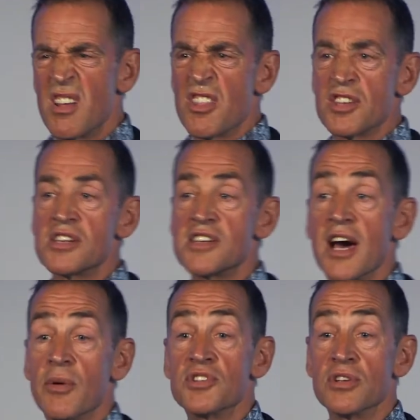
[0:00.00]
this is
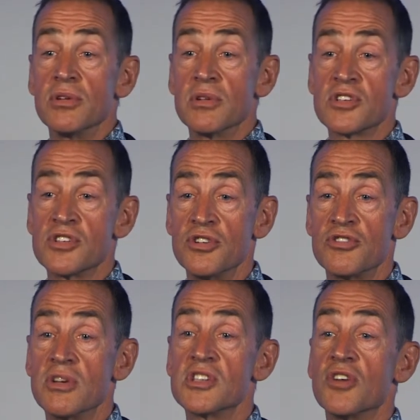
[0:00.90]
how we should do the
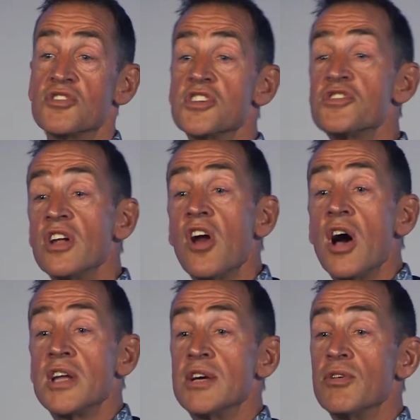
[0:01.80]
surgery? So it's just an
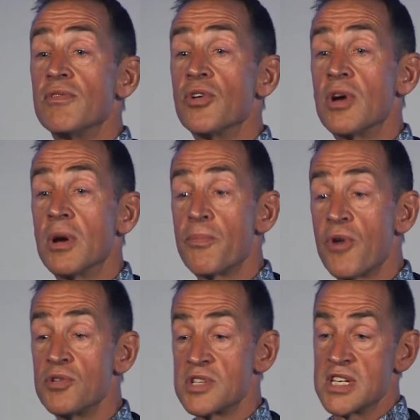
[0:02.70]
idea of looking at
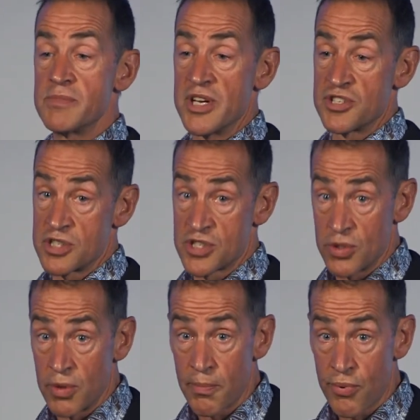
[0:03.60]
process measures
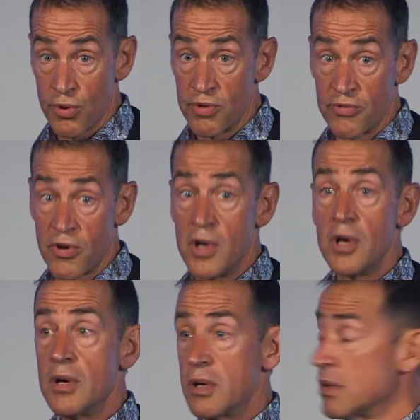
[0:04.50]
to improve
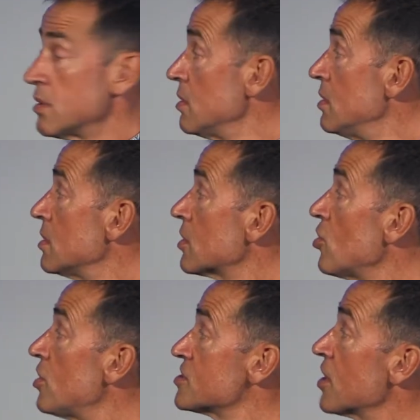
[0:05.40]
cost